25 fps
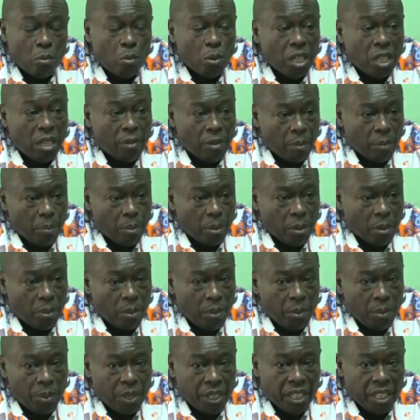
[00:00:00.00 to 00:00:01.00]
We have a
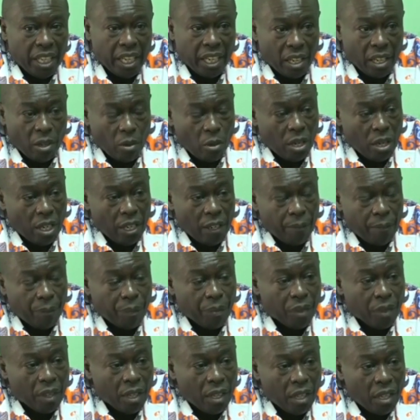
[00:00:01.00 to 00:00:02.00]
problem in Ndaragwa.
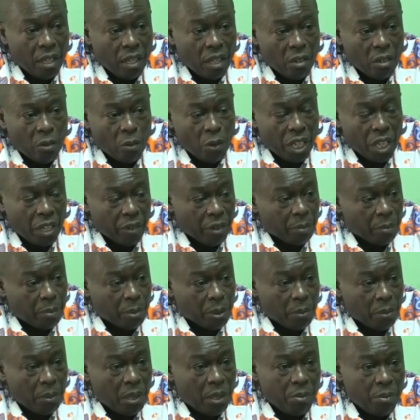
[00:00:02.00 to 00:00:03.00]
We have a
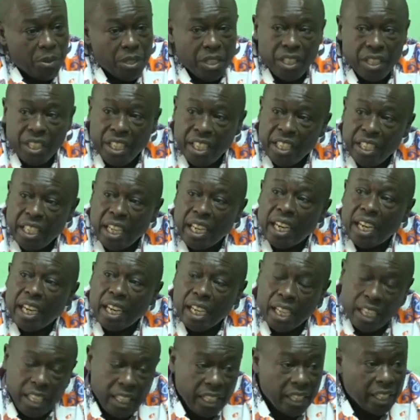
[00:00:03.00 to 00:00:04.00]
problem in Deya
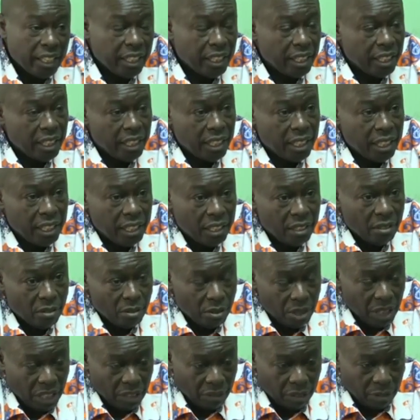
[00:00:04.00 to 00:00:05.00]
Karai.
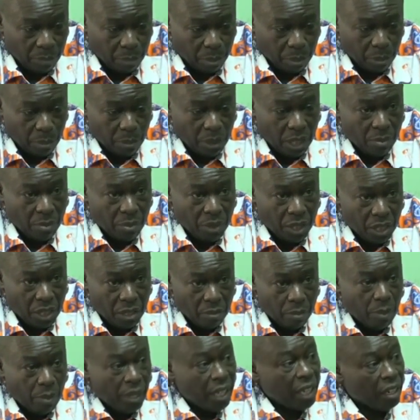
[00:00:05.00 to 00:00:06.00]
We have a problem
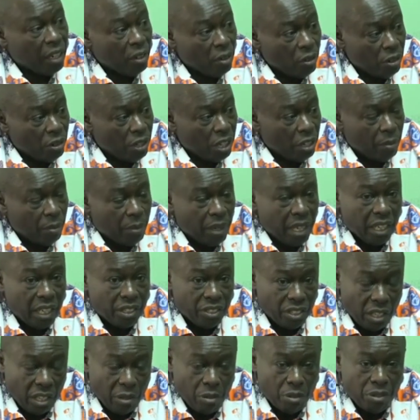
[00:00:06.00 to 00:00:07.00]
in very north and
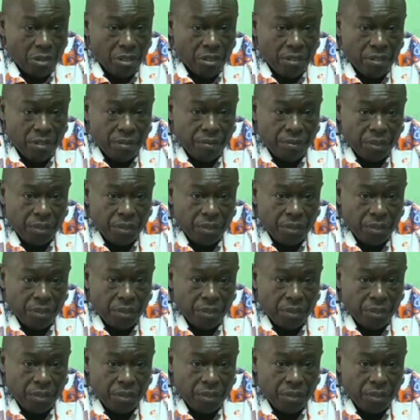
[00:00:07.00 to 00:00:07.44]
very south.